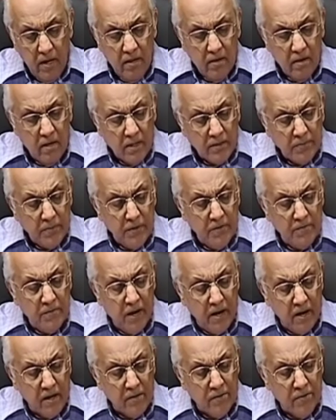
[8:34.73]
In the gospel of
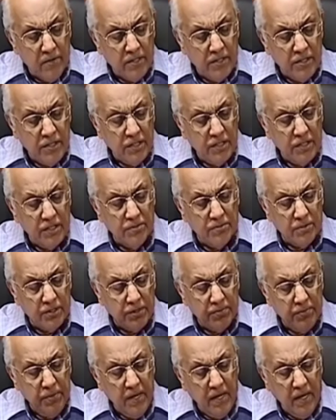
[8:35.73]
Mark, when Jesus
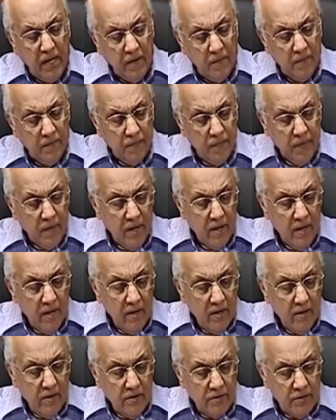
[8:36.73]
was speaking
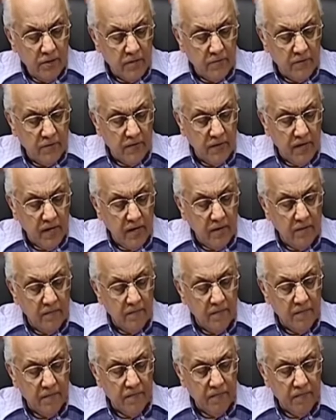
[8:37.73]
to some of the